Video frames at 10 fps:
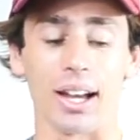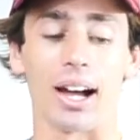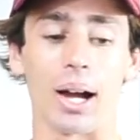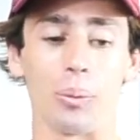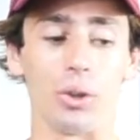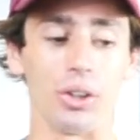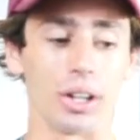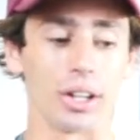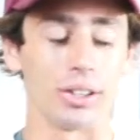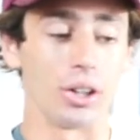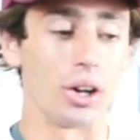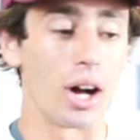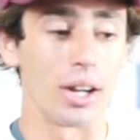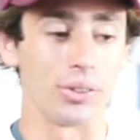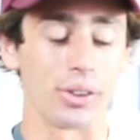I would,
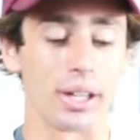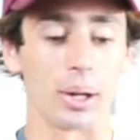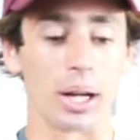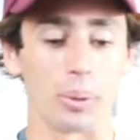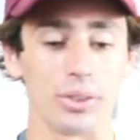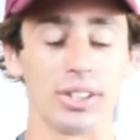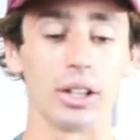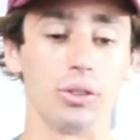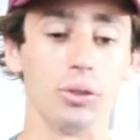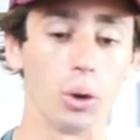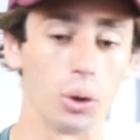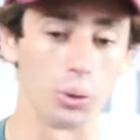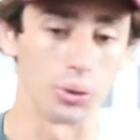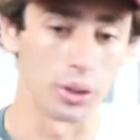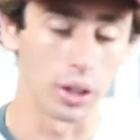honestly, I would take
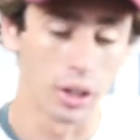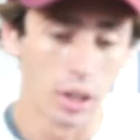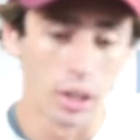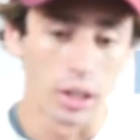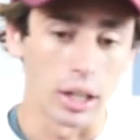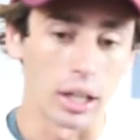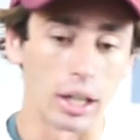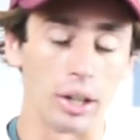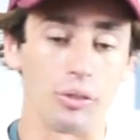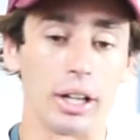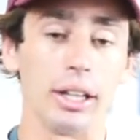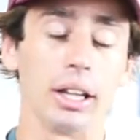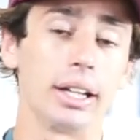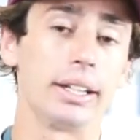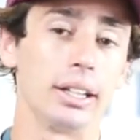photos, and if I didn't
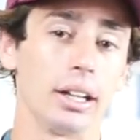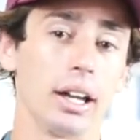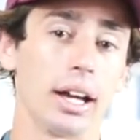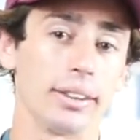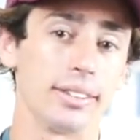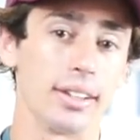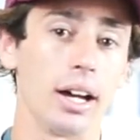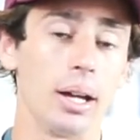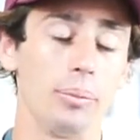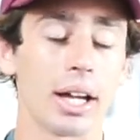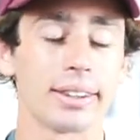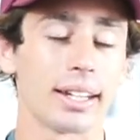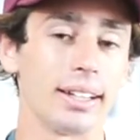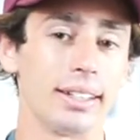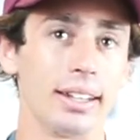like it at the time, not that
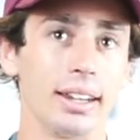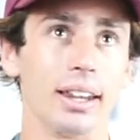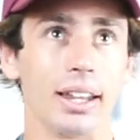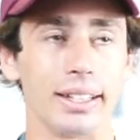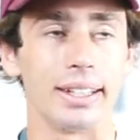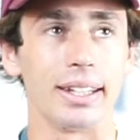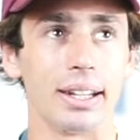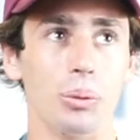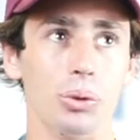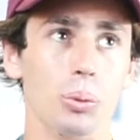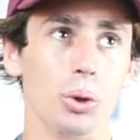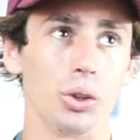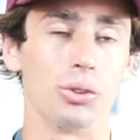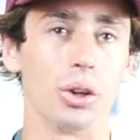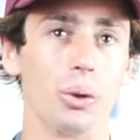I didn't like it, it was more
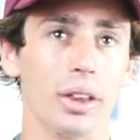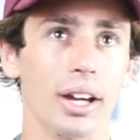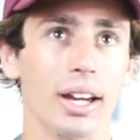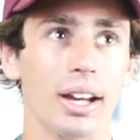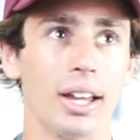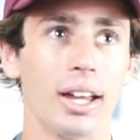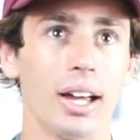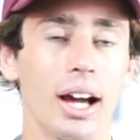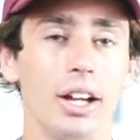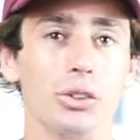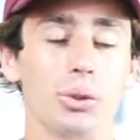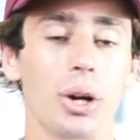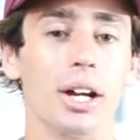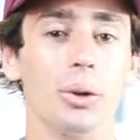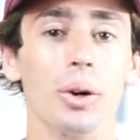so that I just
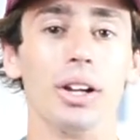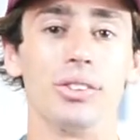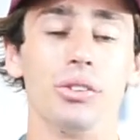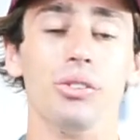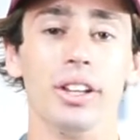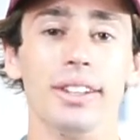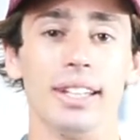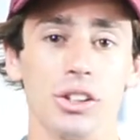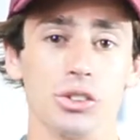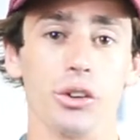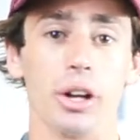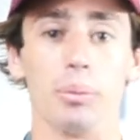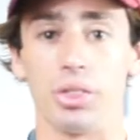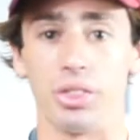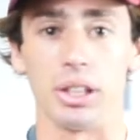kind of wanted to fit the
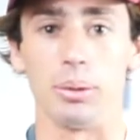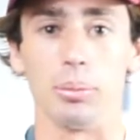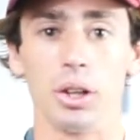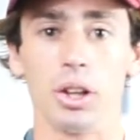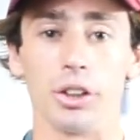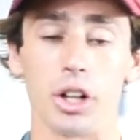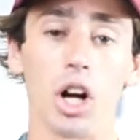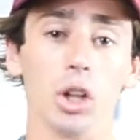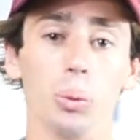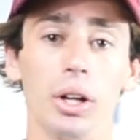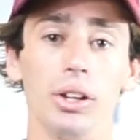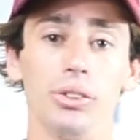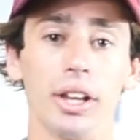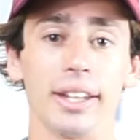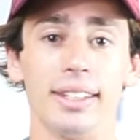Instagram theme, the
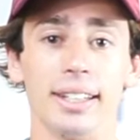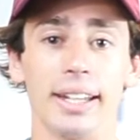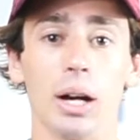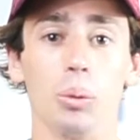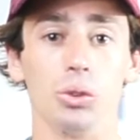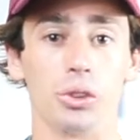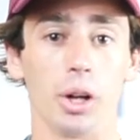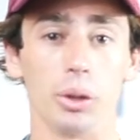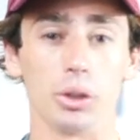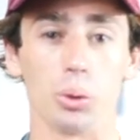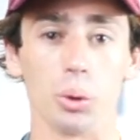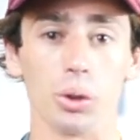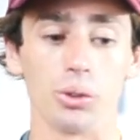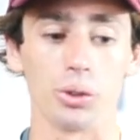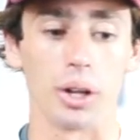colorways that the account was going
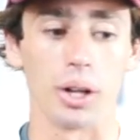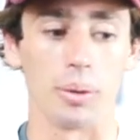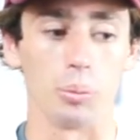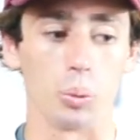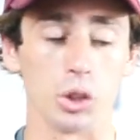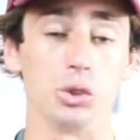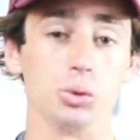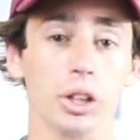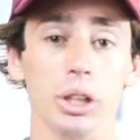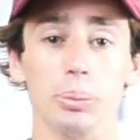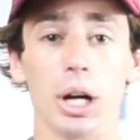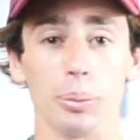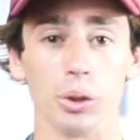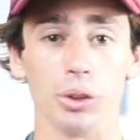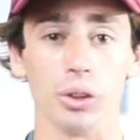towards, which is really
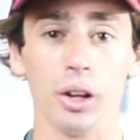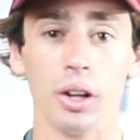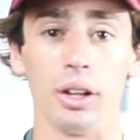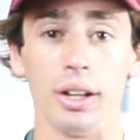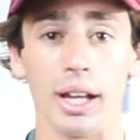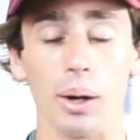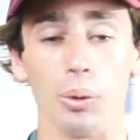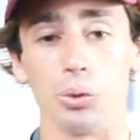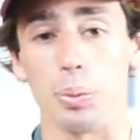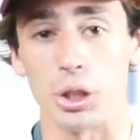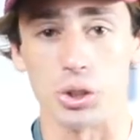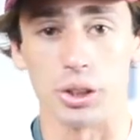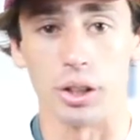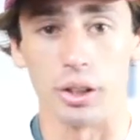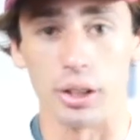popular now,
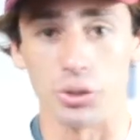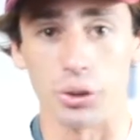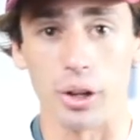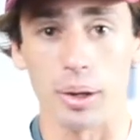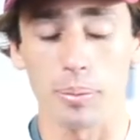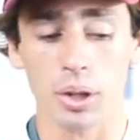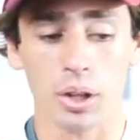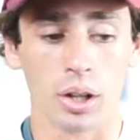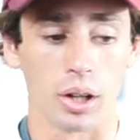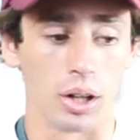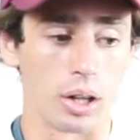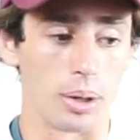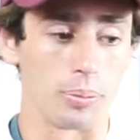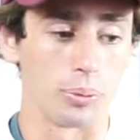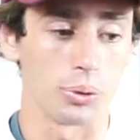especially on Instagram.
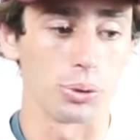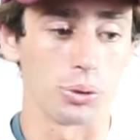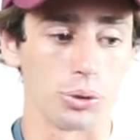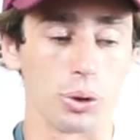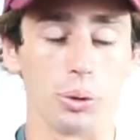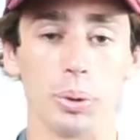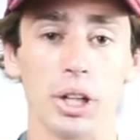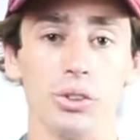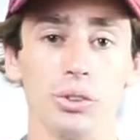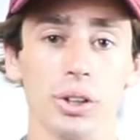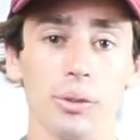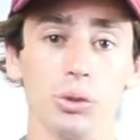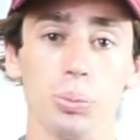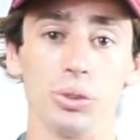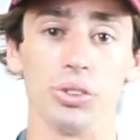Certain pages have
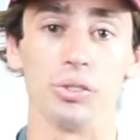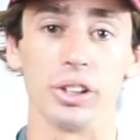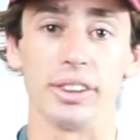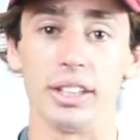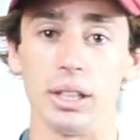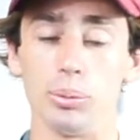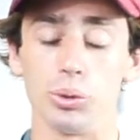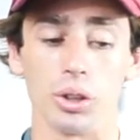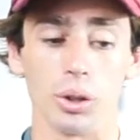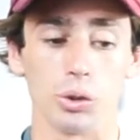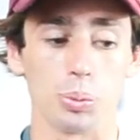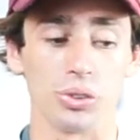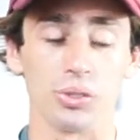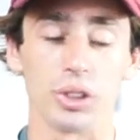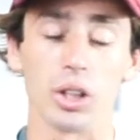specific themes,
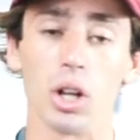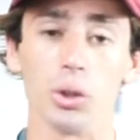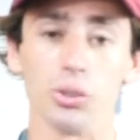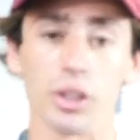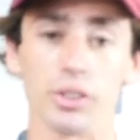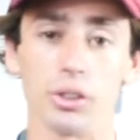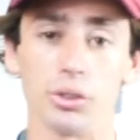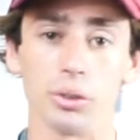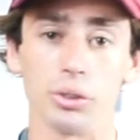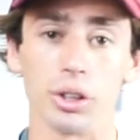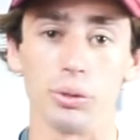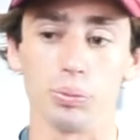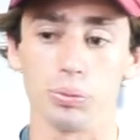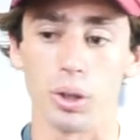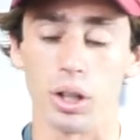specific colors that they
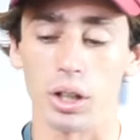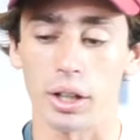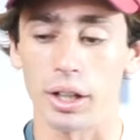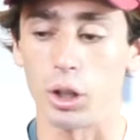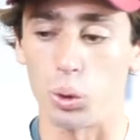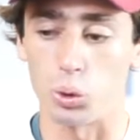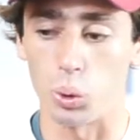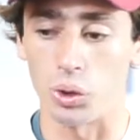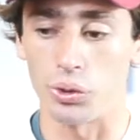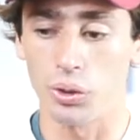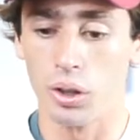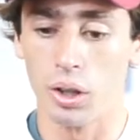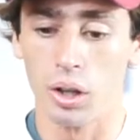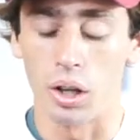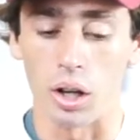kind of go towards.
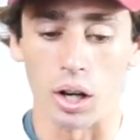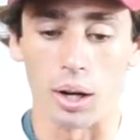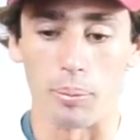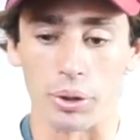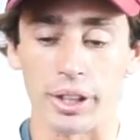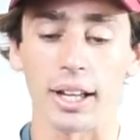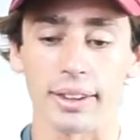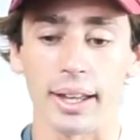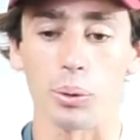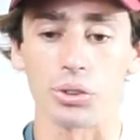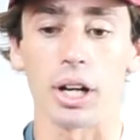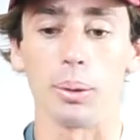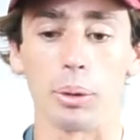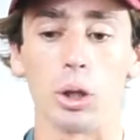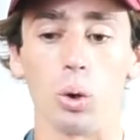But that was kind
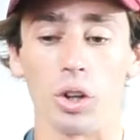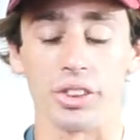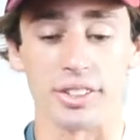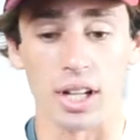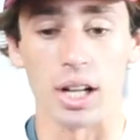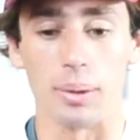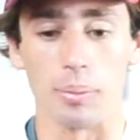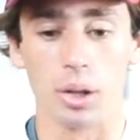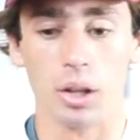of my goal at the time.